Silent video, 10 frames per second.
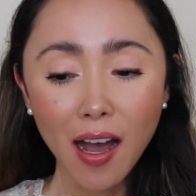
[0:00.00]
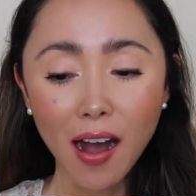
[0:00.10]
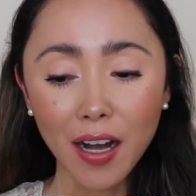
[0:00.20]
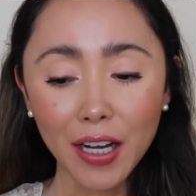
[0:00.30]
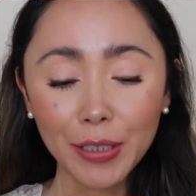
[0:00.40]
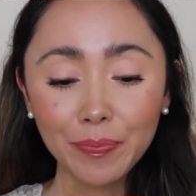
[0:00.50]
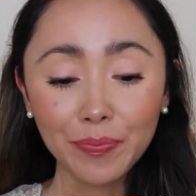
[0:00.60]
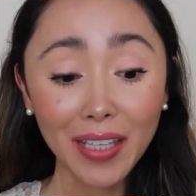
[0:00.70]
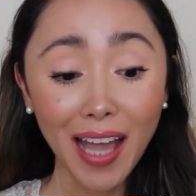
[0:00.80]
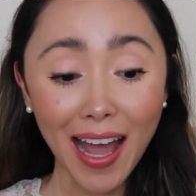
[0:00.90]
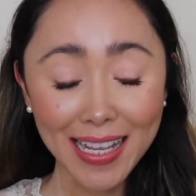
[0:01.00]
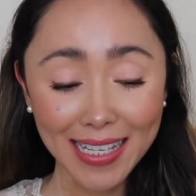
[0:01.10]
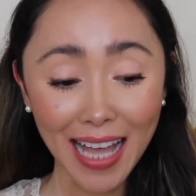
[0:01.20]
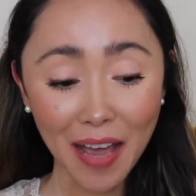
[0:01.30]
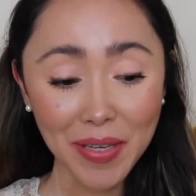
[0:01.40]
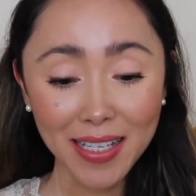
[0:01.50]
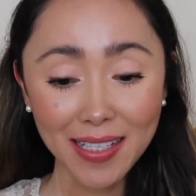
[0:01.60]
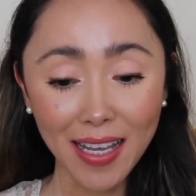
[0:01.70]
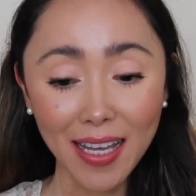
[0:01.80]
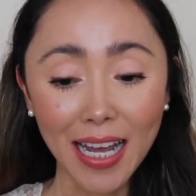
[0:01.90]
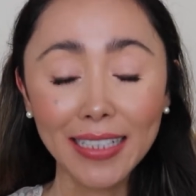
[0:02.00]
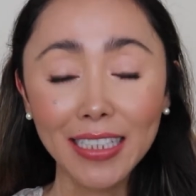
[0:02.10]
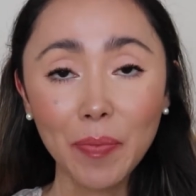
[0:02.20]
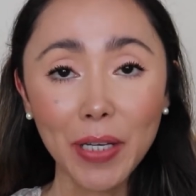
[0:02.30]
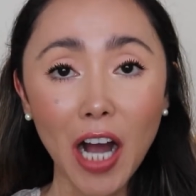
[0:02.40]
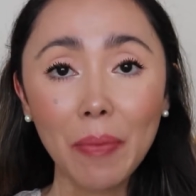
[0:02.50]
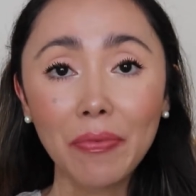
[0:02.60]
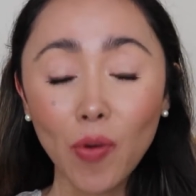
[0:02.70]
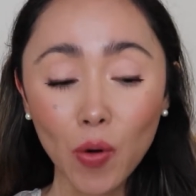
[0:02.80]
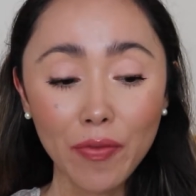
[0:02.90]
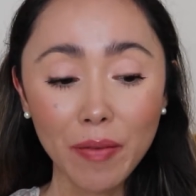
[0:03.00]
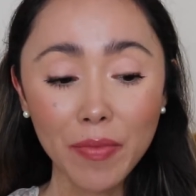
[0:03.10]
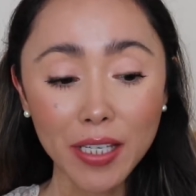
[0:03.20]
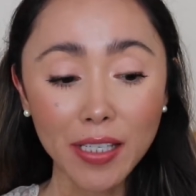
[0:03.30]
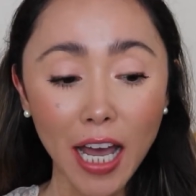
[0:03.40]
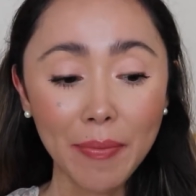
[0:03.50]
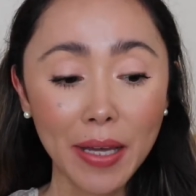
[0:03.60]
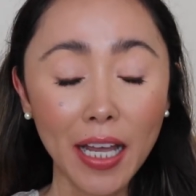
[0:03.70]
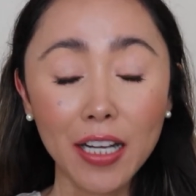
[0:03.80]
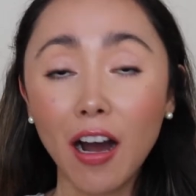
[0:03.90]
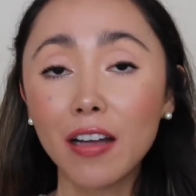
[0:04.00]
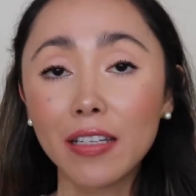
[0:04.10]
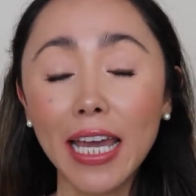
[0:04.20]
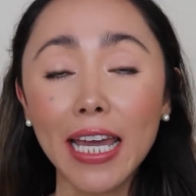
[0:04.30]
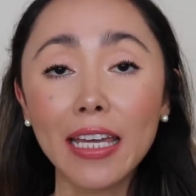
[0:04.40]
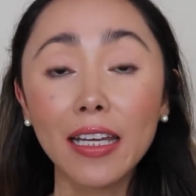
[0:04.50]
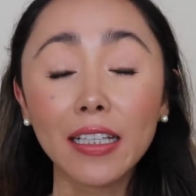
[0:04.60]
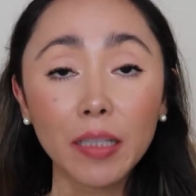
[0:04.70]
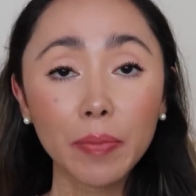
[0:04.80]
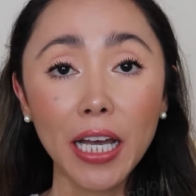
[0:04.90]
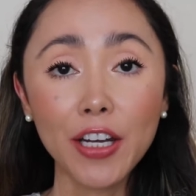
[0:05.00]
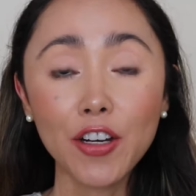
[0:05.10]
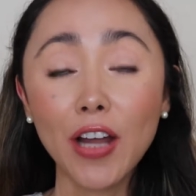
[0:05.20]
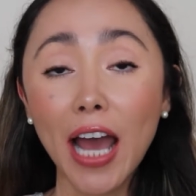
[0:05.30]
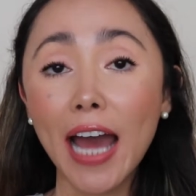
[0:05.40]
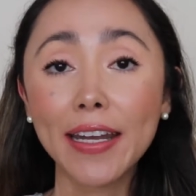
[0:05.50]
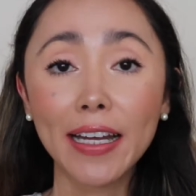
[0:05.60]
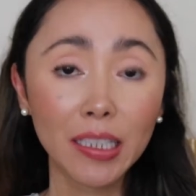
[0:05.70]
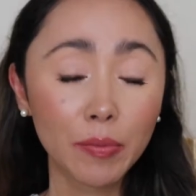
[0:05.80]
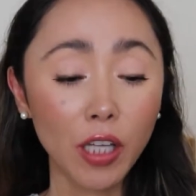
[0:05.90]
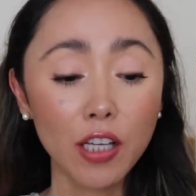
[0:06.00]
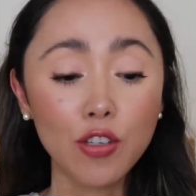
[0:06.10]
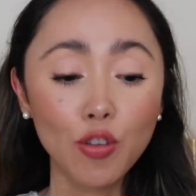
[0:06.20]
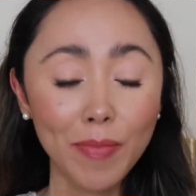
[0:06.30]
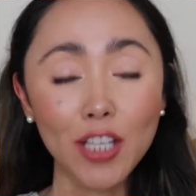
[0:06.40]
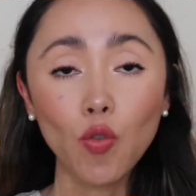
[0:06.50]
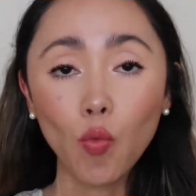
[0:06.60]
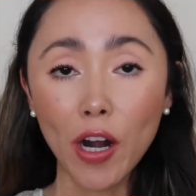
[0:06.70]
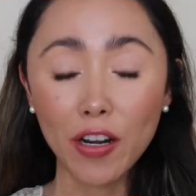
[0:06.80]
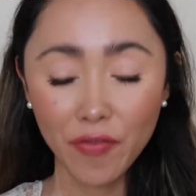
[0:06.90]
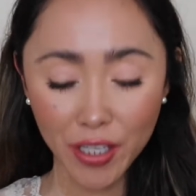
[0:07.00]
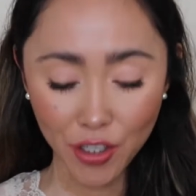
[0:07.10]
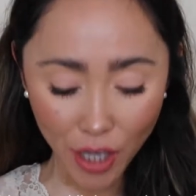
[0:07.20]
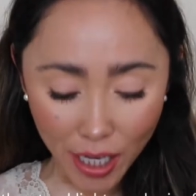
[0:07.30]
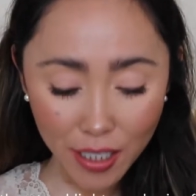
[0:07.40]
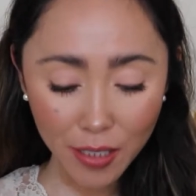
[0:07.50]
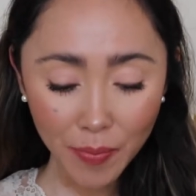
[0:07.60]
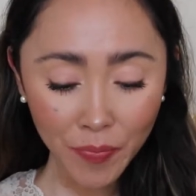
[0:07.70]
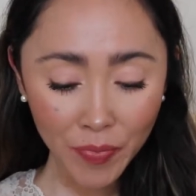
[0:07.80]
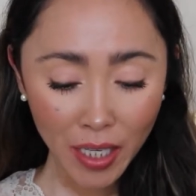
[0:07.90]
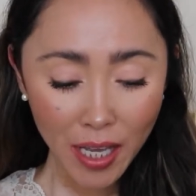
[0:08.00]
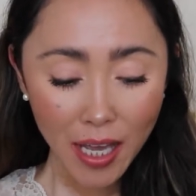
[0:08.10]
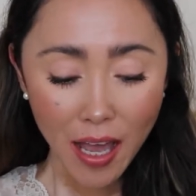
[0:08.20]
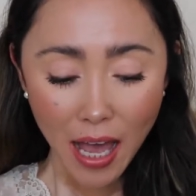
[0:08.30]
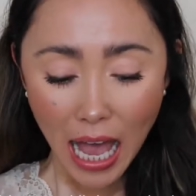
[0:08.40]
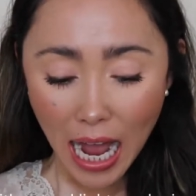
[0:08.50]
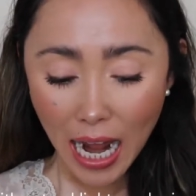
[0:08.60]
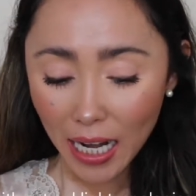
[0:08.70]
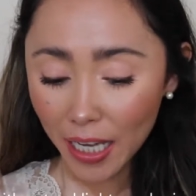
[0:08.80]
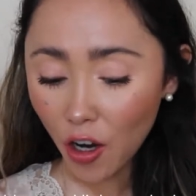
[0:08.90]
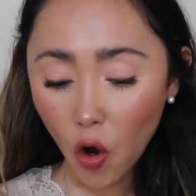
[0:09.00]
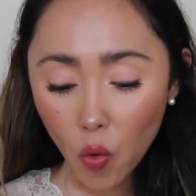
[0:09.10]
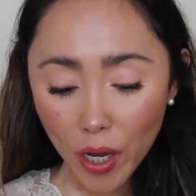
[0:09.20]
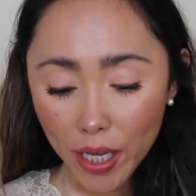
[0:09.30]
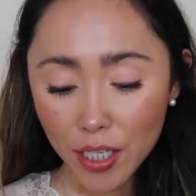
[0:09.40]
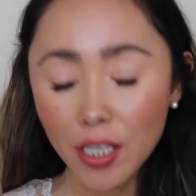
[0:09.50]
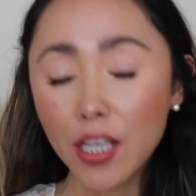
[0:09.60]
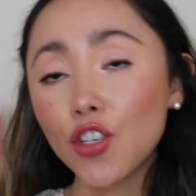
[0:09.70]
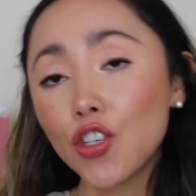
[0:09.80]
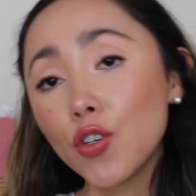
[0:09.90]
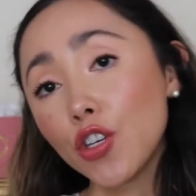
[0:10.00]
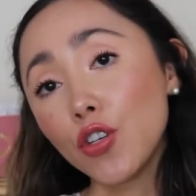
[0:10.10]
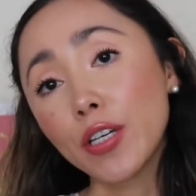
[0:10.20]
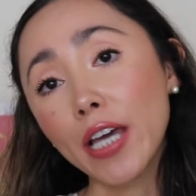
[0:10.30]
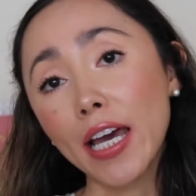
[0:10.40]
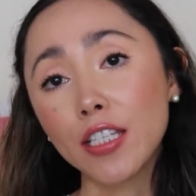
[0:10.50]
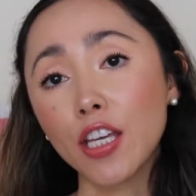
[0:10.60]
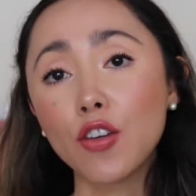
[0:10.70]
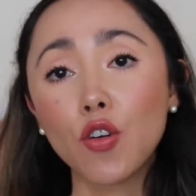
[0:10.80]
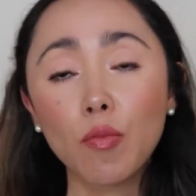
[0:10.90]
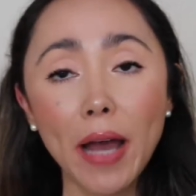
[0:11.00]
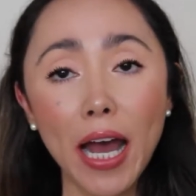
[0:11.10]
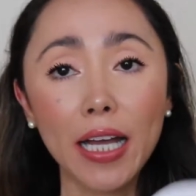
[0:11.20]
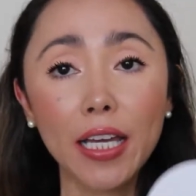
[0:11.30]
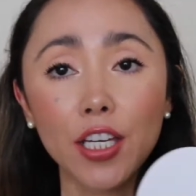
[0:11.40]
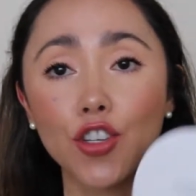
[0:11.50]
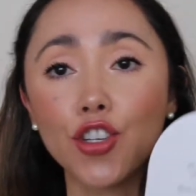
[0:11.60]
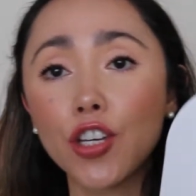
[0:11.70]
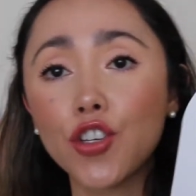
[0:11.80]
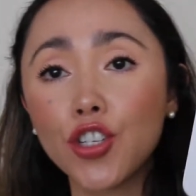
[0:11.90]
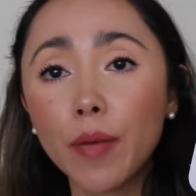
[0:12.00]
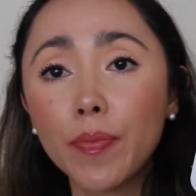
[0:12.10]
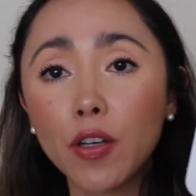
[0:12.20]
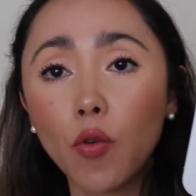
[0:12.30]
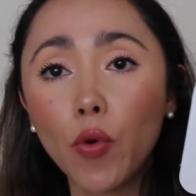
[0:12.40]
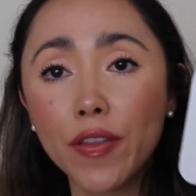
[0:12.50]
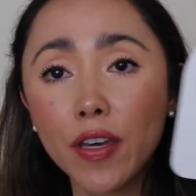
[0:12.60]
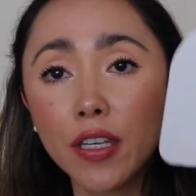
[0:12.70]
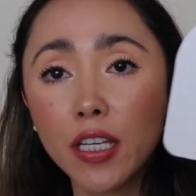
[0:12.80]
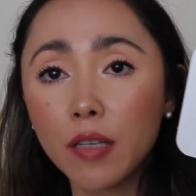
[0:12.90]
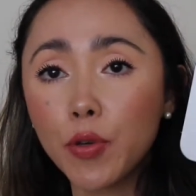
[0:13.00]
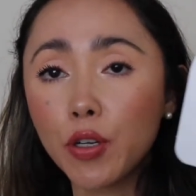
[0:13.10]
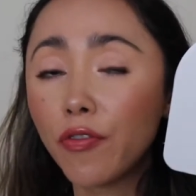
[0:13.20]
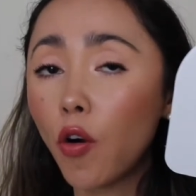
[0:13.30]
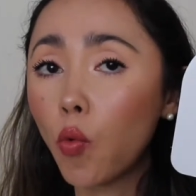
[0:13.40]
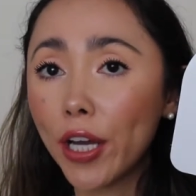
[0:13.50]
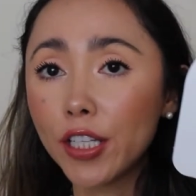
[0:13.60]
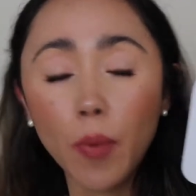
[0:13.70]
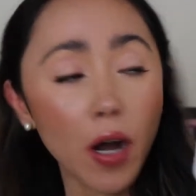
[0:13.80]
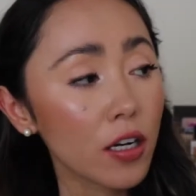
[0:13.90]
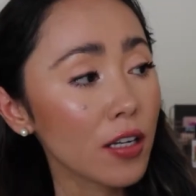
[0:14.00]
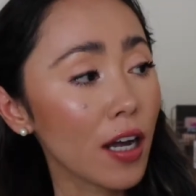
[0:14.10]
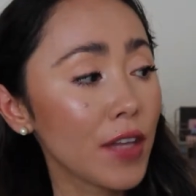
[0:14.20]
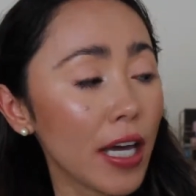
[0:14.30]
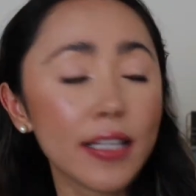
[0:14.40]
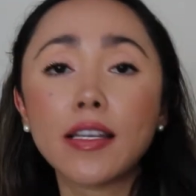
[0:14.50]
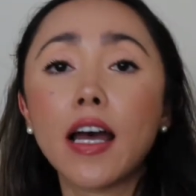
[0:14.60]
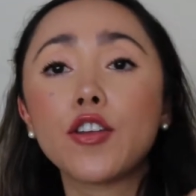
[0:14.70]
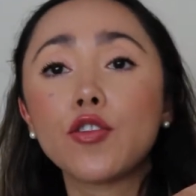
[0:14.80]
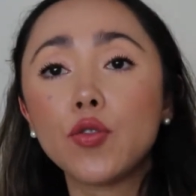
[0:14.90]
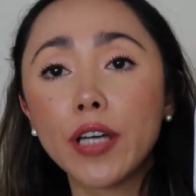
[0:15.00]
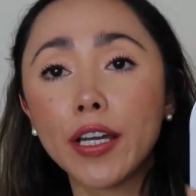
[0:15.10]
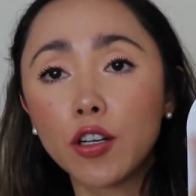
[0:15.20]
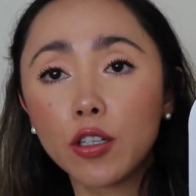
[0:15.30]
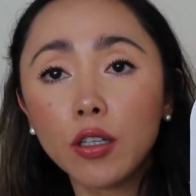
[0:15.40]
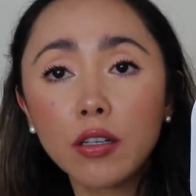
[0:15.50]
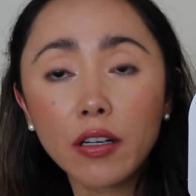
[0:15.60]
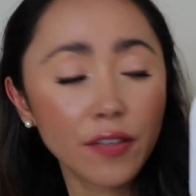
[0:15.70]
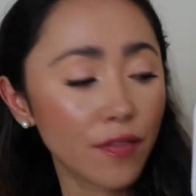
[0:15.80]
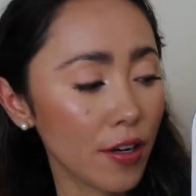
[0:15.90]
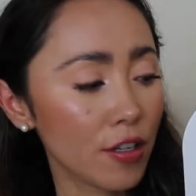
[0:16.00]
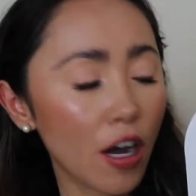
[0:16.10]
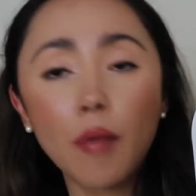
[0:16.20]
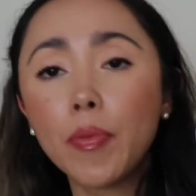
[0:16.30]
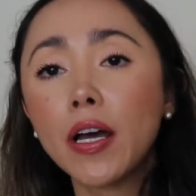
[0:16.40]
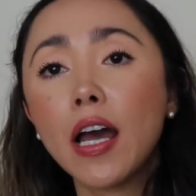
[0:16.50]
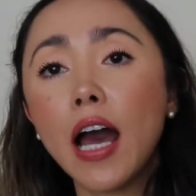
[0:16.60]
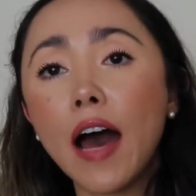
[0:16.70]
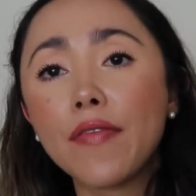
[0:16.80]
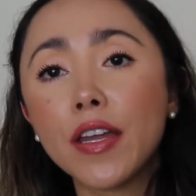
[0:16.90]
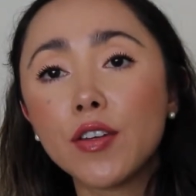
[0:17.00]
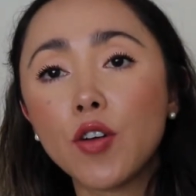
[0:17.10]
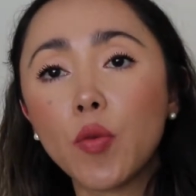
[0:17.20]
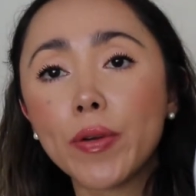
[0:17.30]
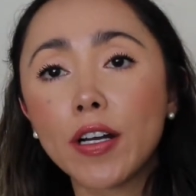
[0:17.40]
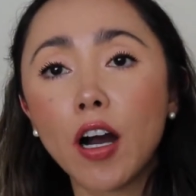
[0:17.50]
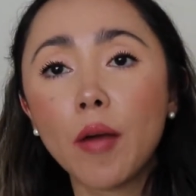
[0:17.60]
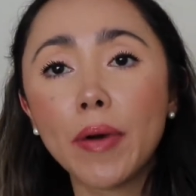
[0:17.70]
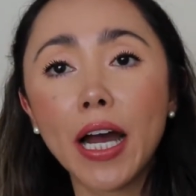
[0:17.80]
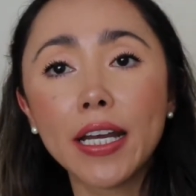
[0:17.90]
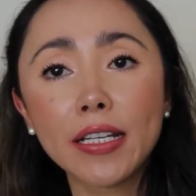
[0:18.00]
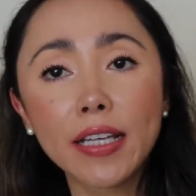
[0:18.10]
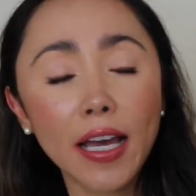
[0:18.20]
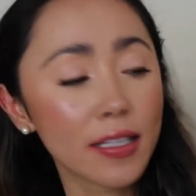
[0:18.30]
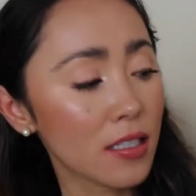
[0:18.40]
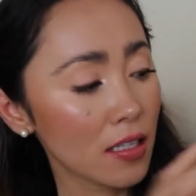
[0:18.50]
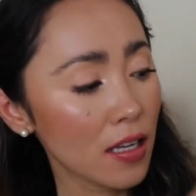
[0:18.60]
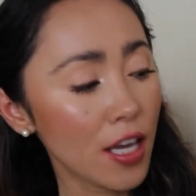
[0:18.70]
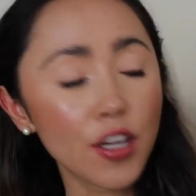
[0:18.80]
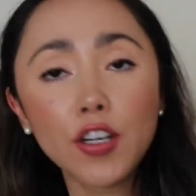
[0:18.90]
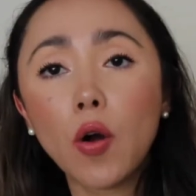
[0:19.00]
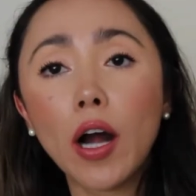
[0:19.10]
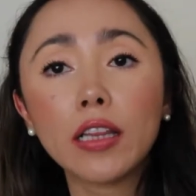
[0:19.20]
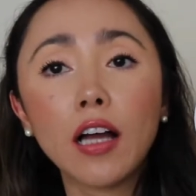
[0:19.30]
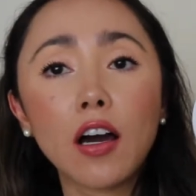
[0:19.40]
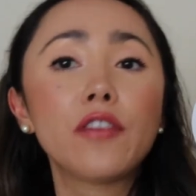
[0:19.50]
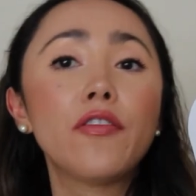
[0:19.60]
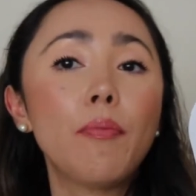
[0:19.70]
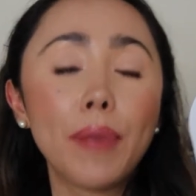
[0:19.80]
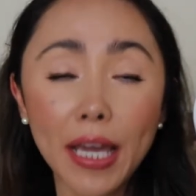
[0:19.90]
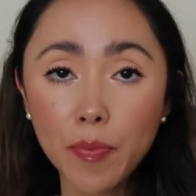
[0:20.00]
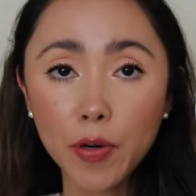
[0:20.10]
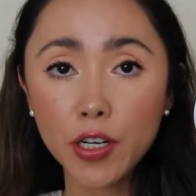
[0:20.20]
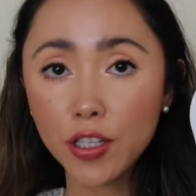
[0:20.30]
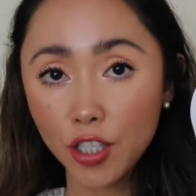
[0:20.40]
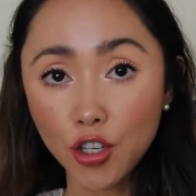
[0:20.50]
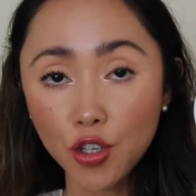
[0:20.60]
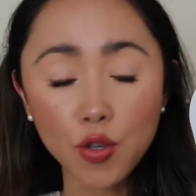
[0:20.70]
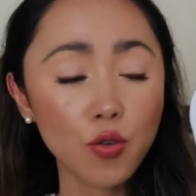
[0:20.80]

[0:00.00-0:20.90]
That being said, I did pick up 4 of them this time, and I got a lip liner and a lip gloss to match one of the shades. Like always, you get your package shipped with this beautiful white box. On the inside you do get her logo on the very top, and then you open it up and it gets, you know, a lot of paper, tissue,